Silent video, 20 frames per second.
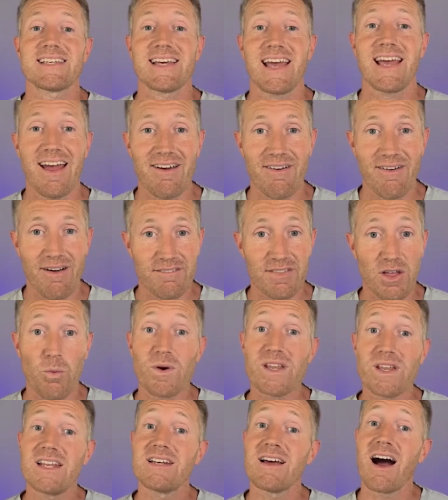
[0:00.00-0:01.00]
care of, that we
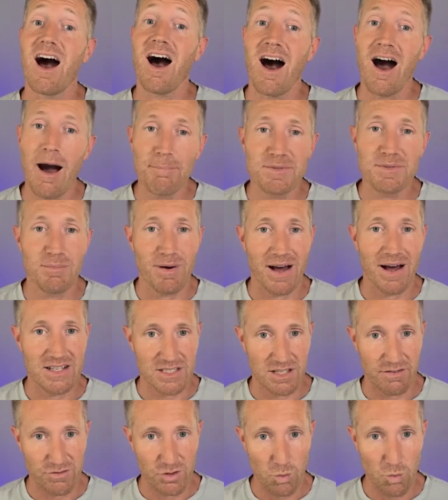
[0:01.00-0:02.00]
need to optimize,
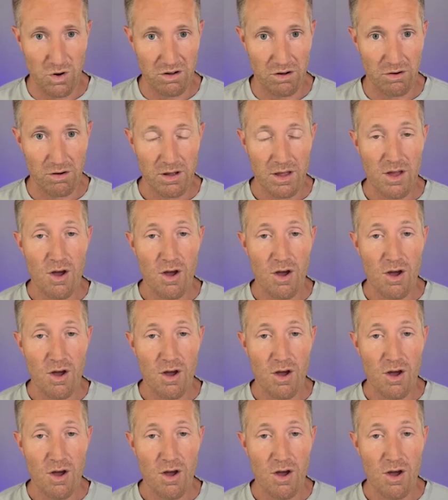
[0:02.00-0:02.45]
if you will,